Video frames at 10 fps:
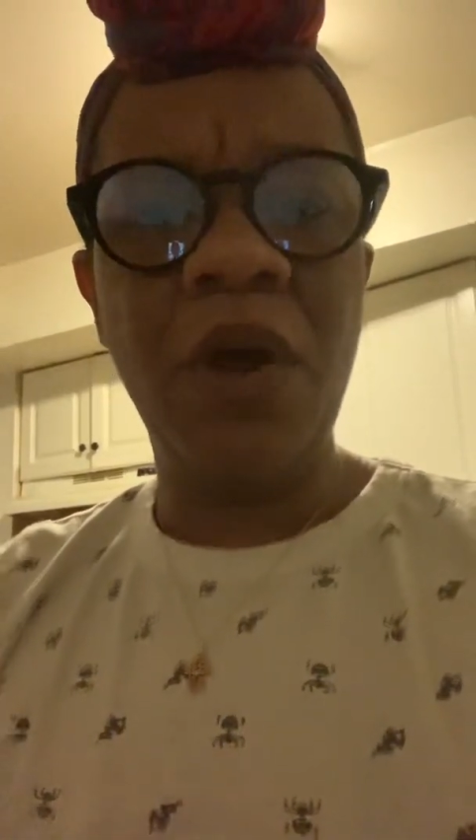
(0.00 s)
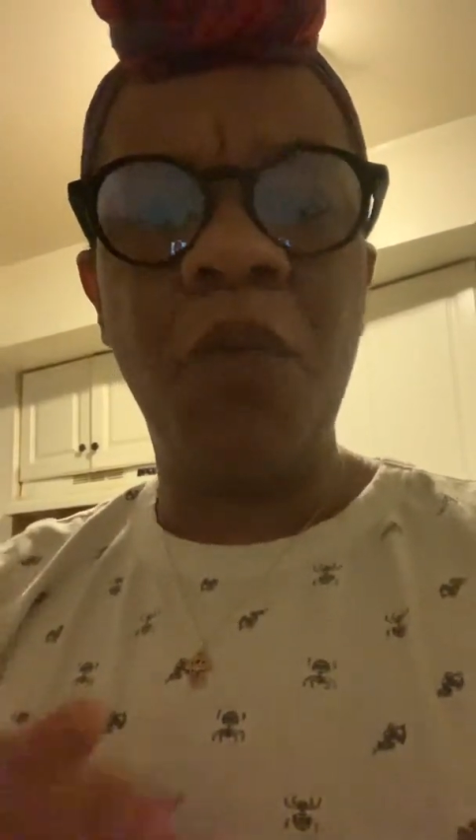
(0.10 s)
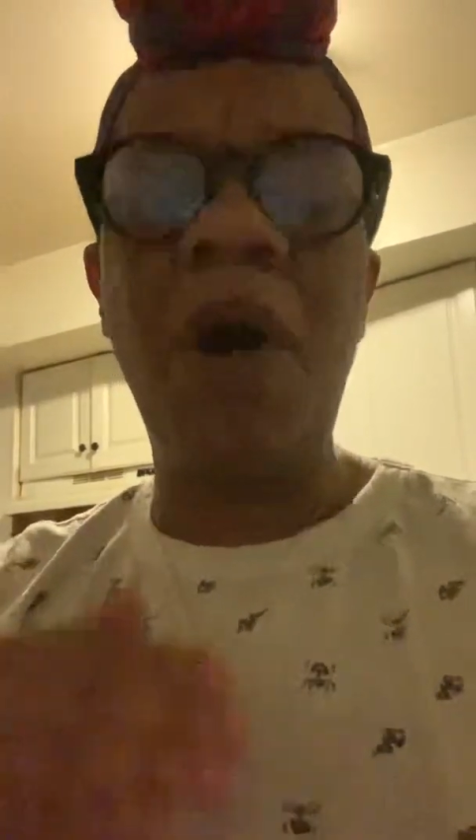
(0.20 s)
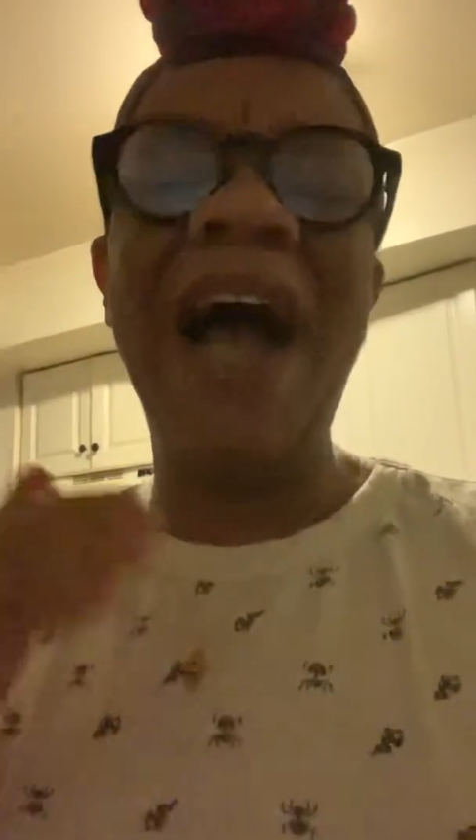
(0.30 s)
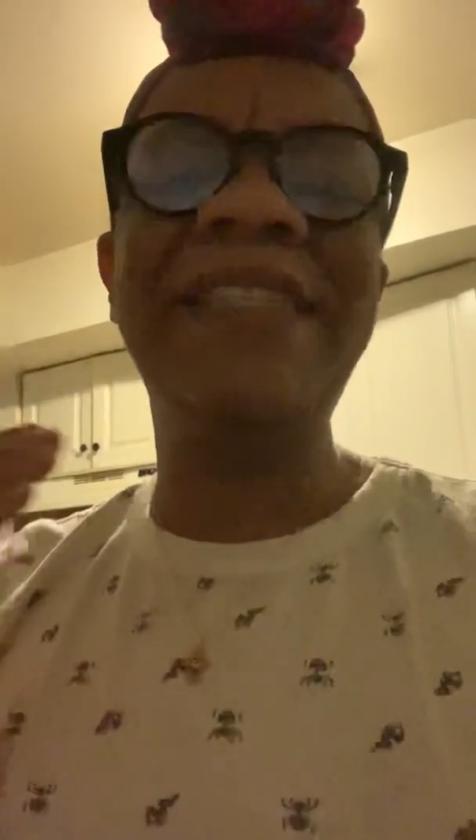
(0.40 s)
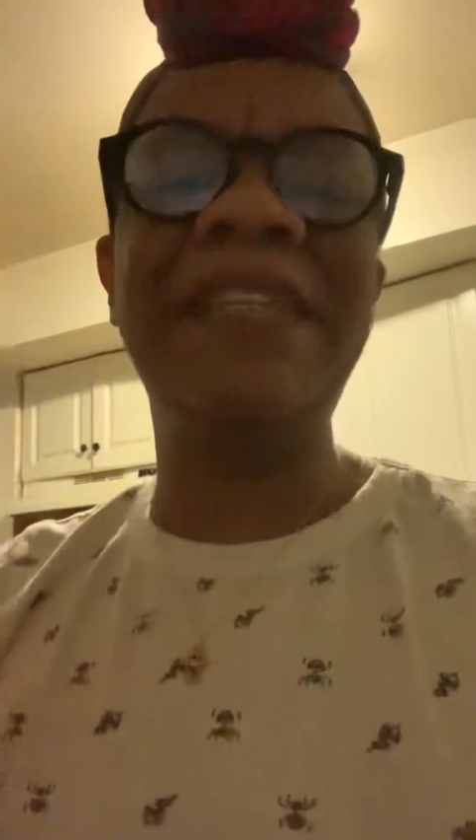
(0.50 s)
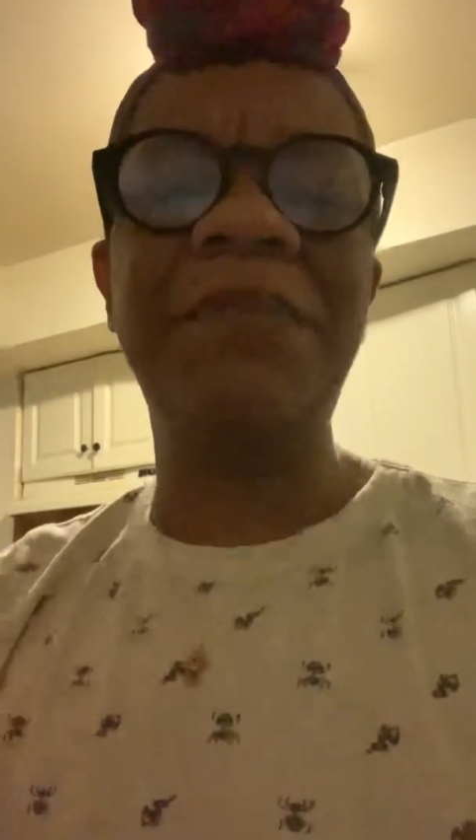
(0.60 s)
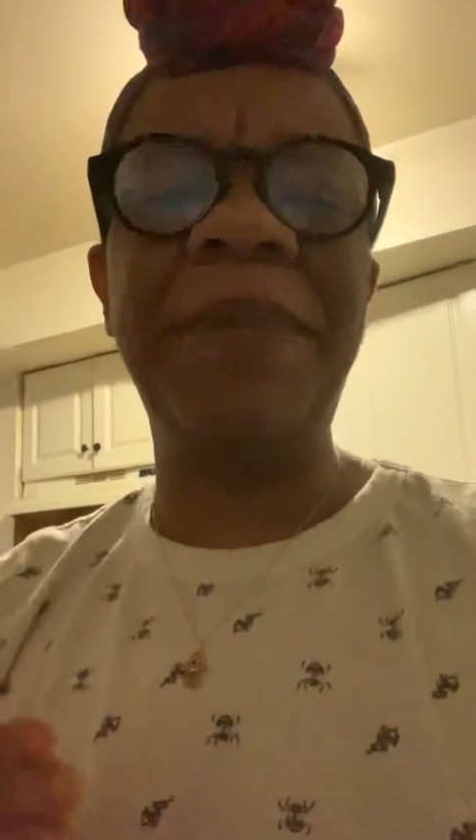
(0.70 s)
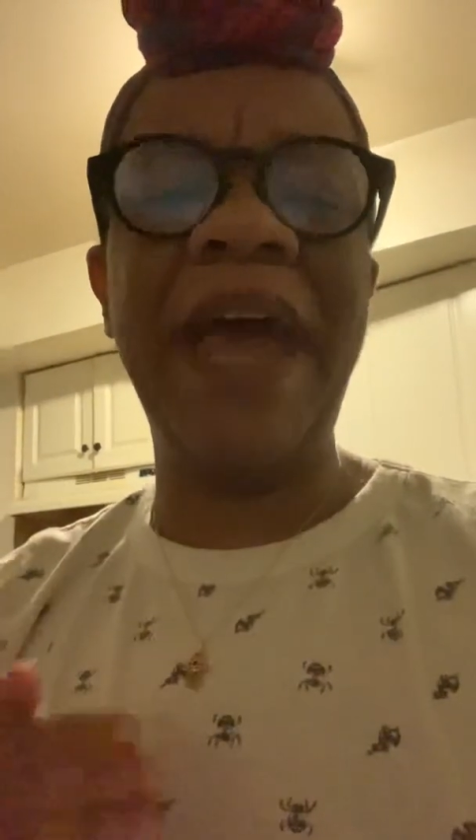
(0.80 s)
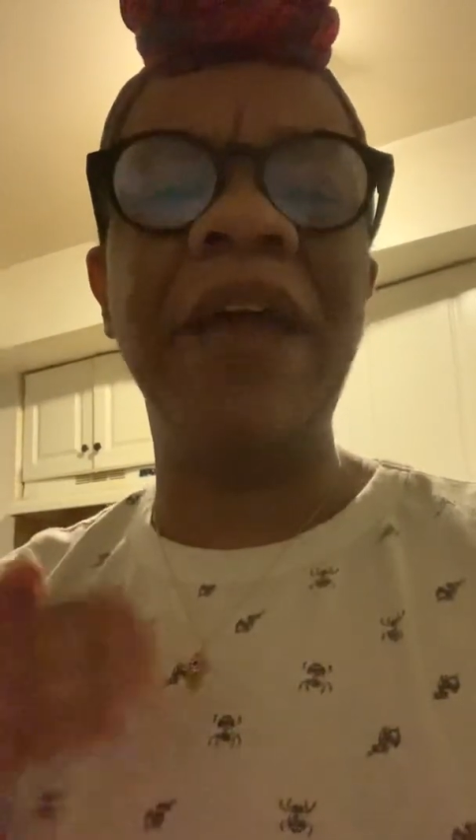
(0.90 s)
Why
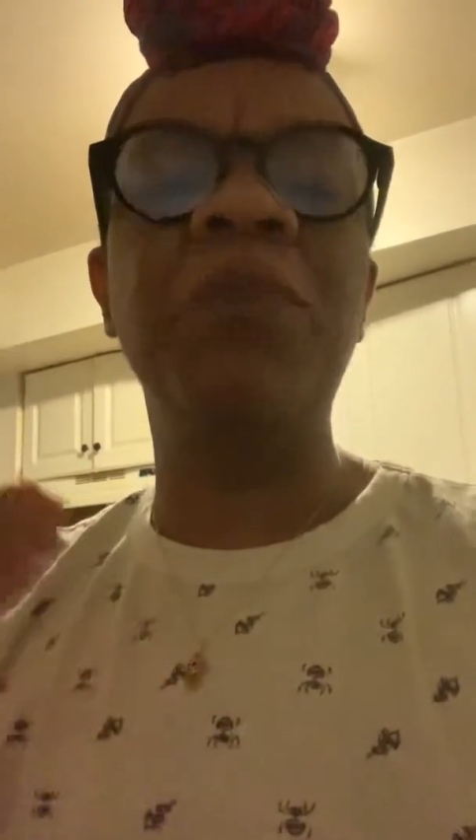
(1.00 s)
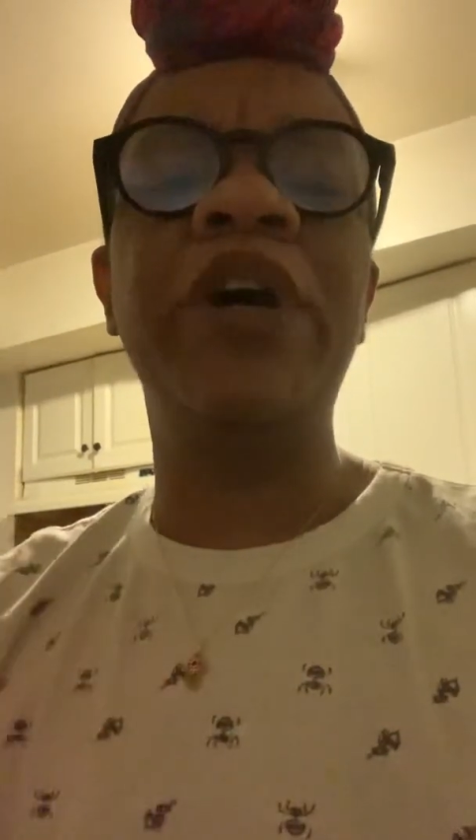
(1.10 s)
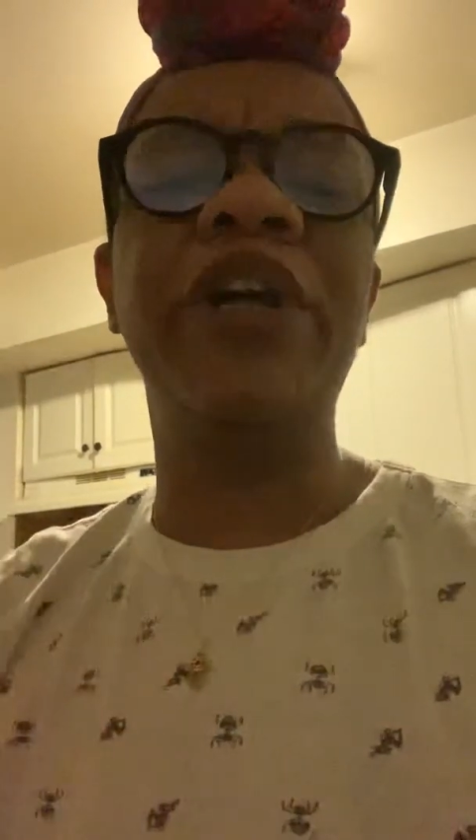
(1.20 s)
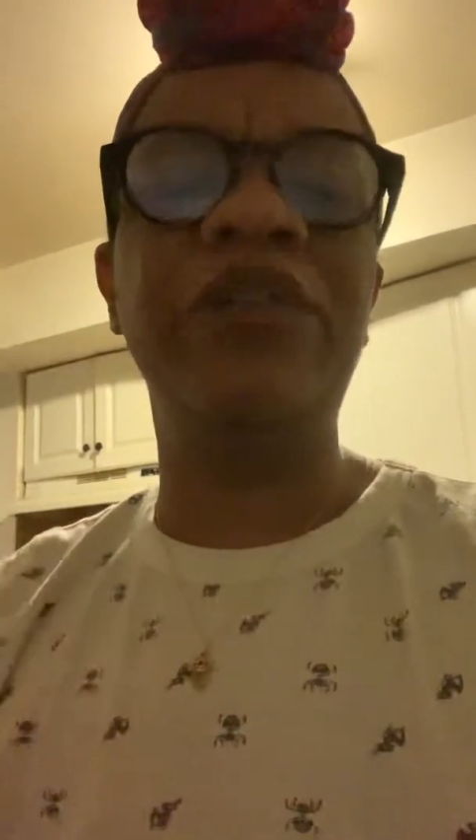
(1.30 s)
sit back and want to